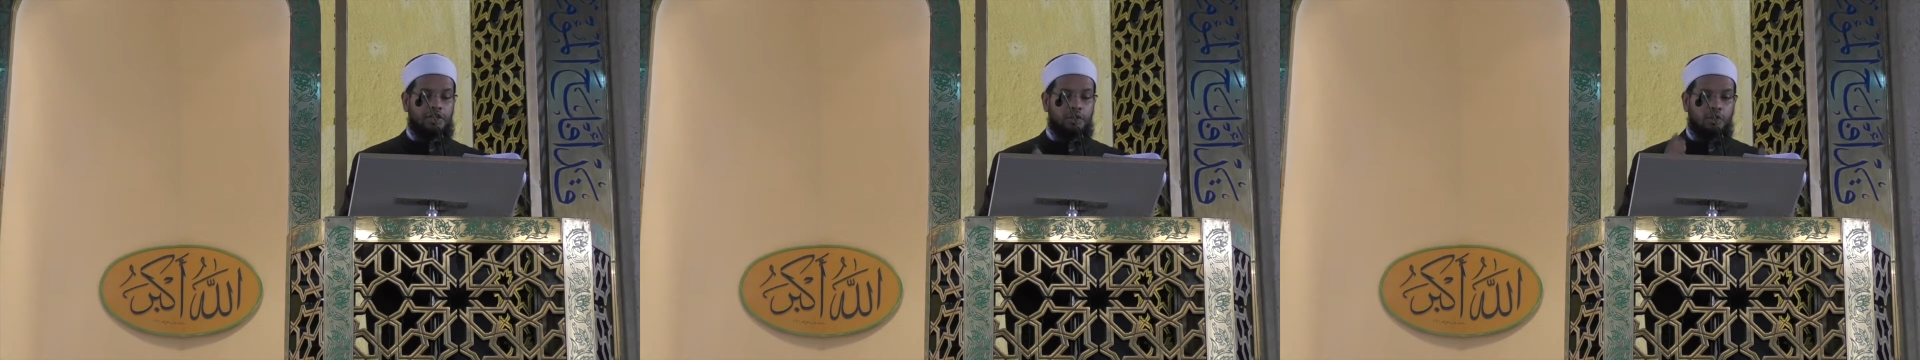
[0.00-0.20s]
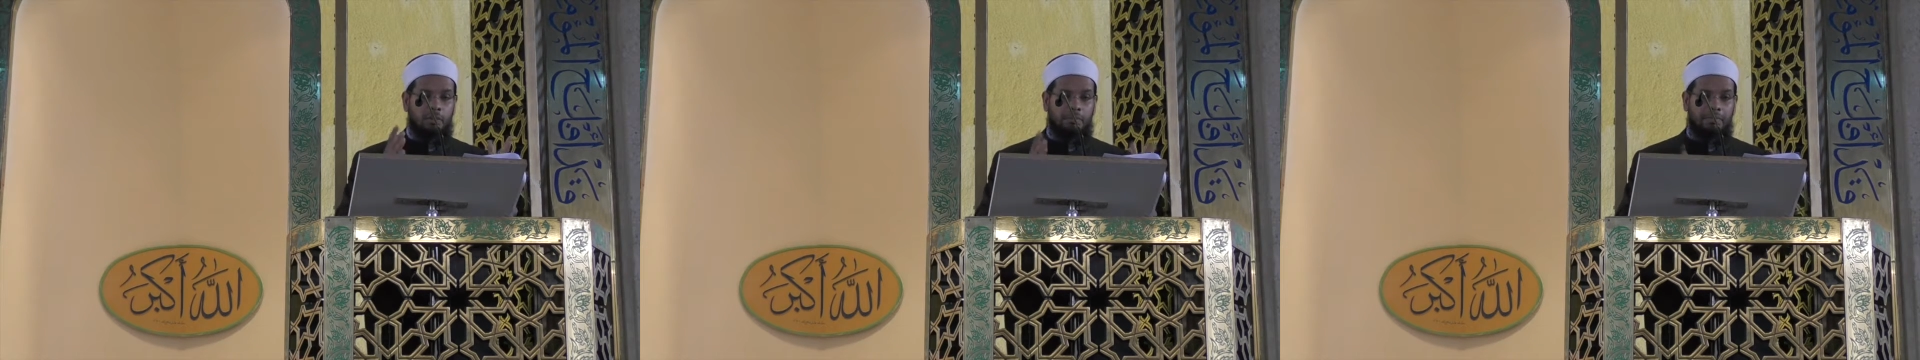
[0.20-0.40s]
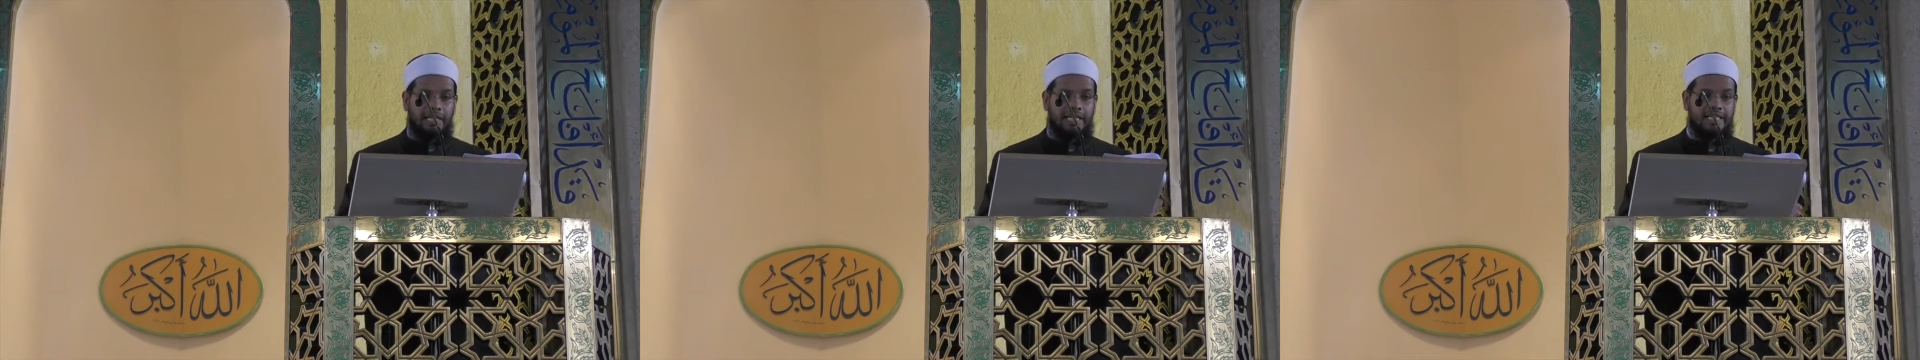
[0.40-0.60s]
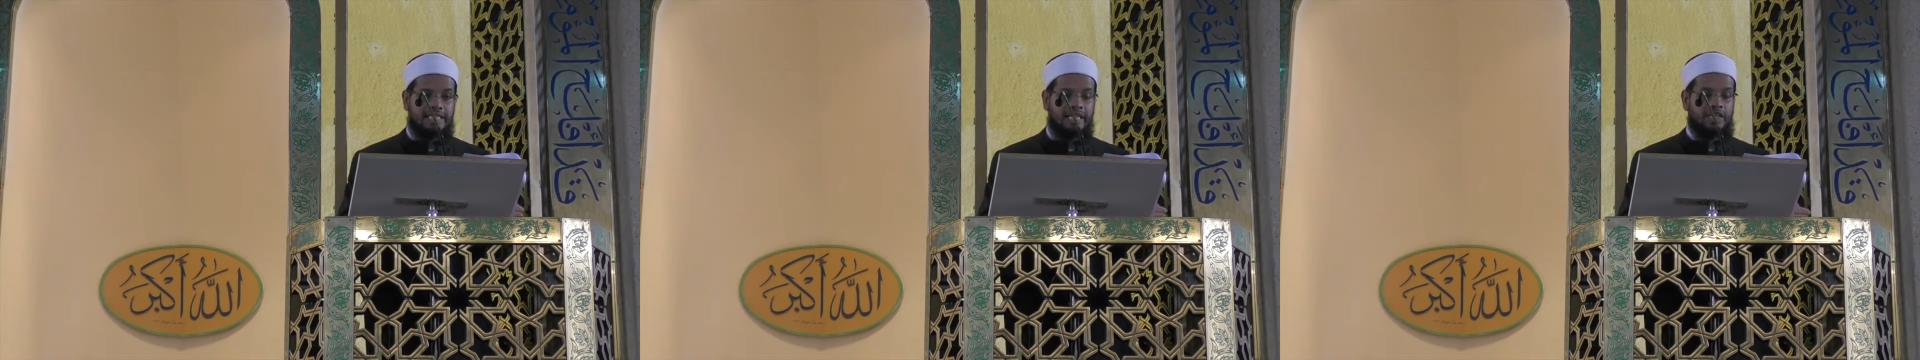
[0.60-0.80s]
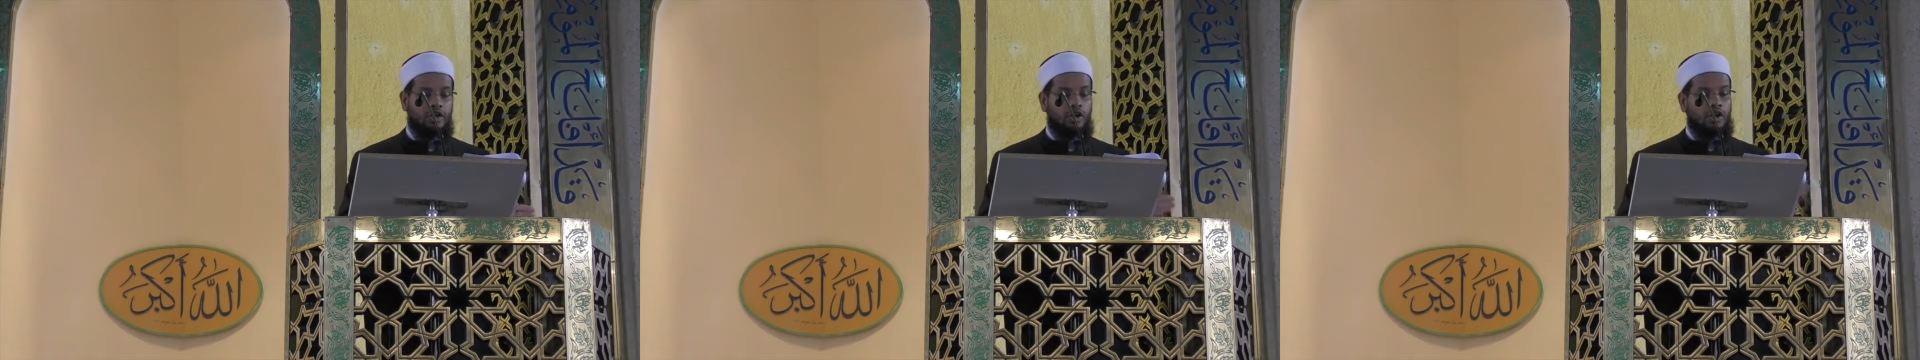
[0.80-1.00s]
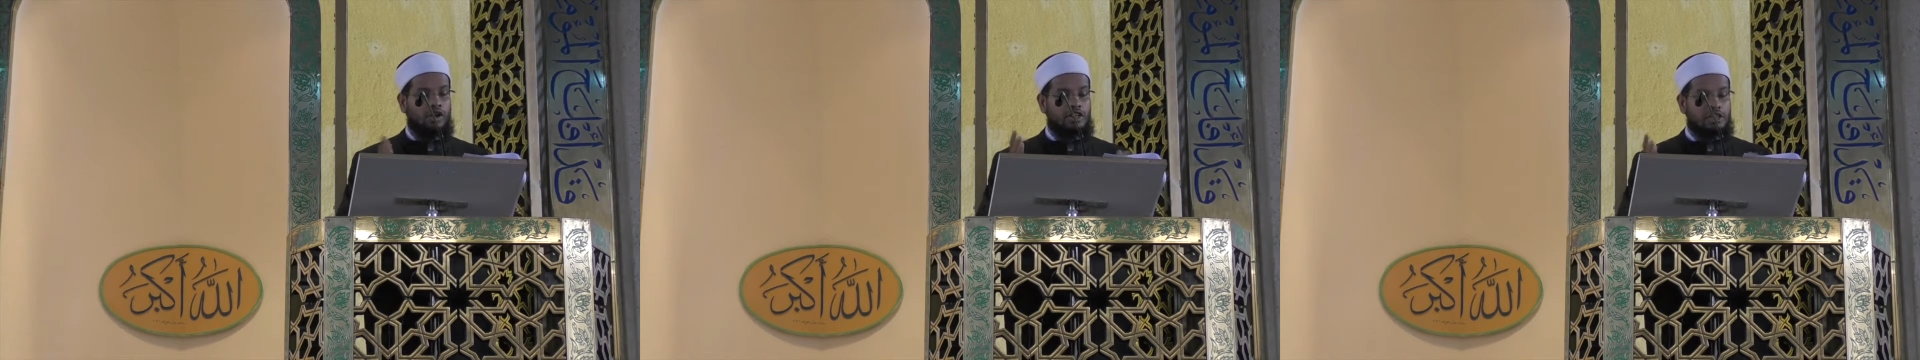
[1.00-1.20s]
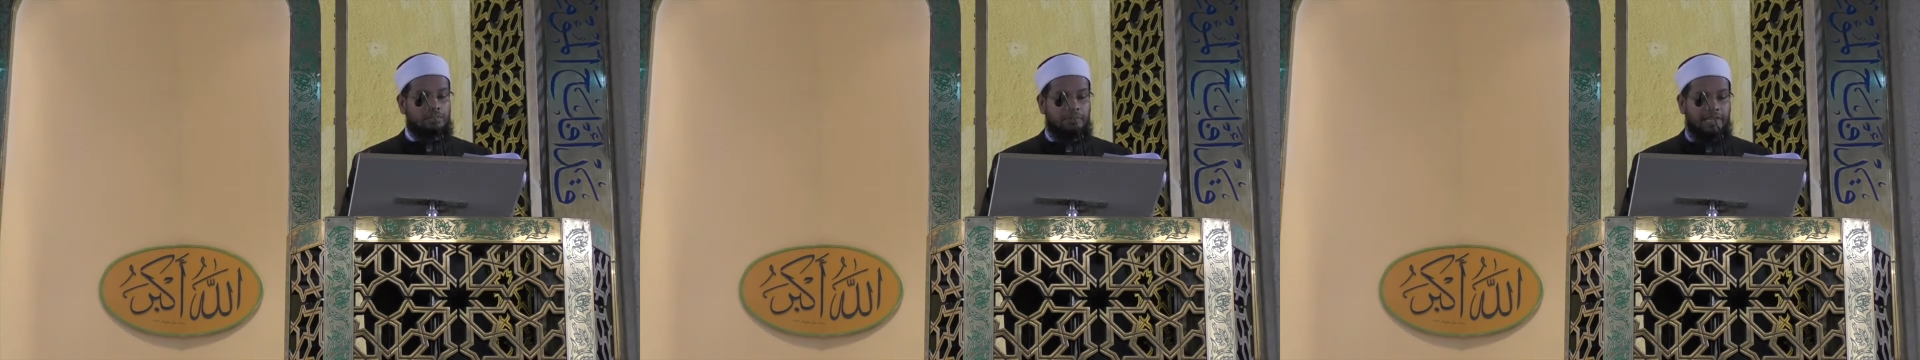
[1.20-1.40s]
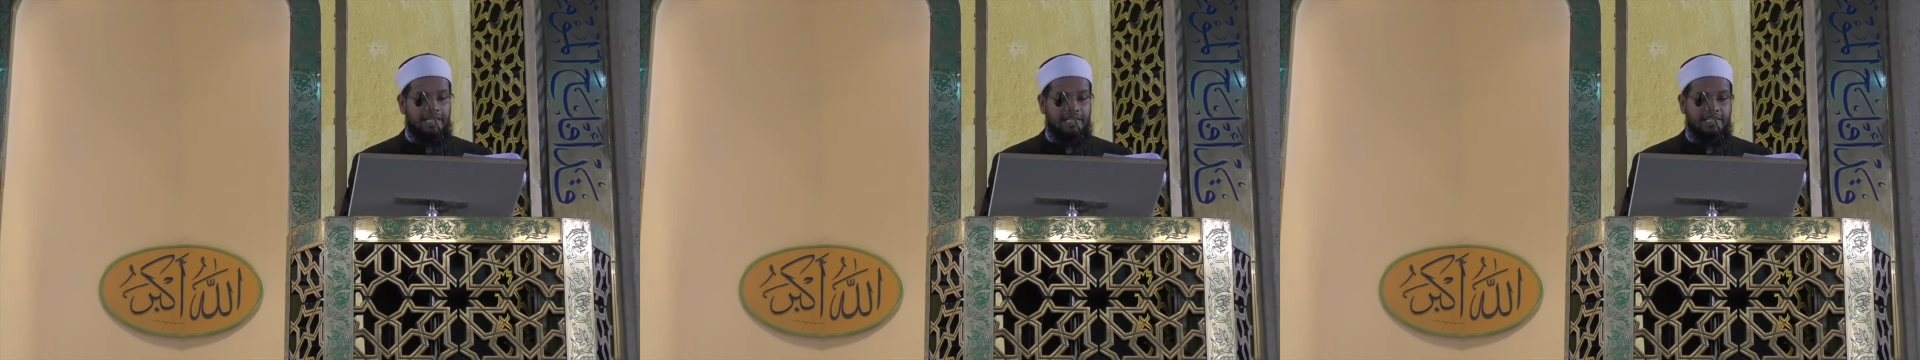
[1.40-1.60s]
You are pleased and your Lord is
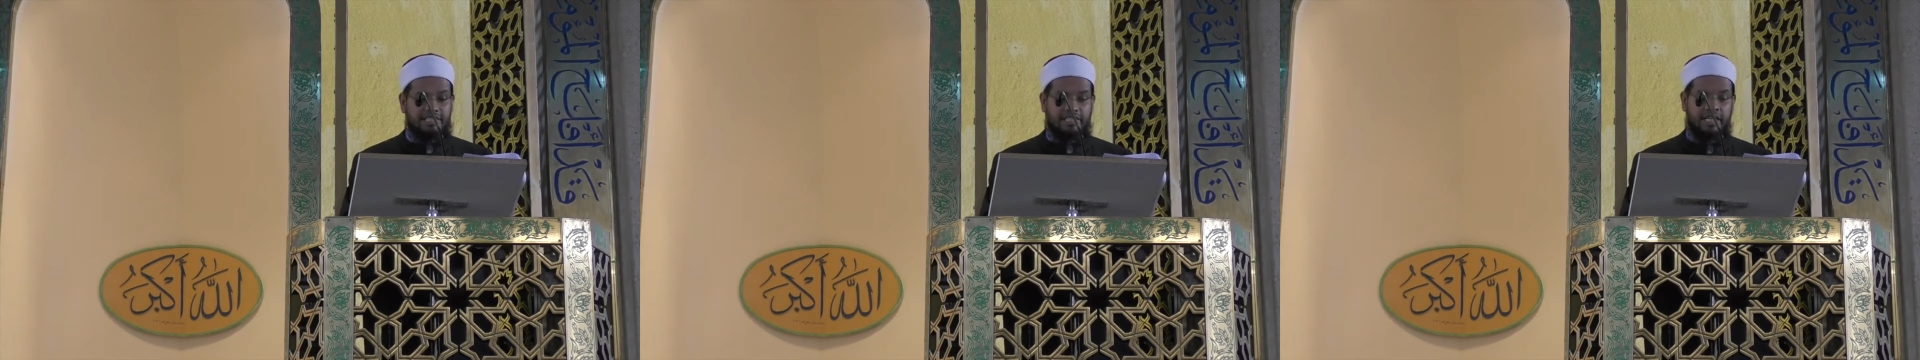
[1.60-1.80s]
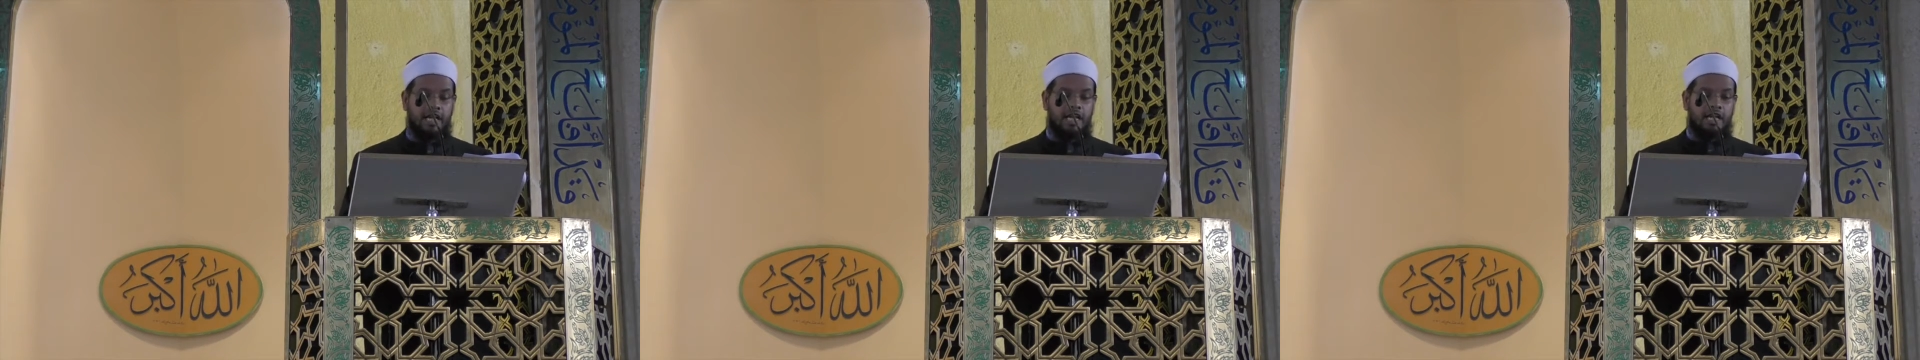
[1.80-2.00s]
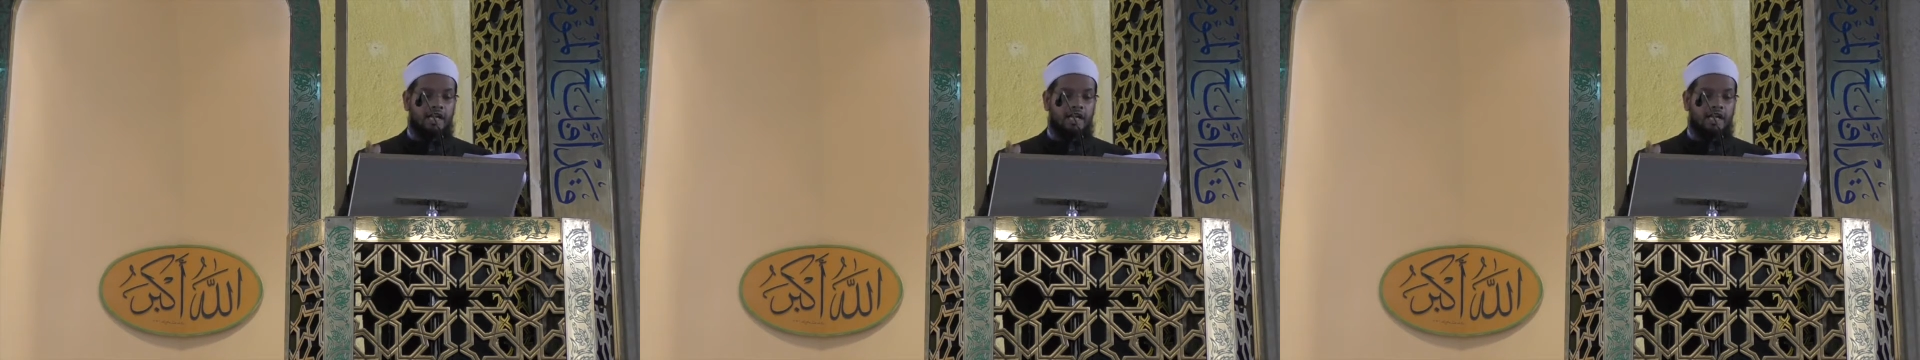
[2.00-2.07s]
pleased.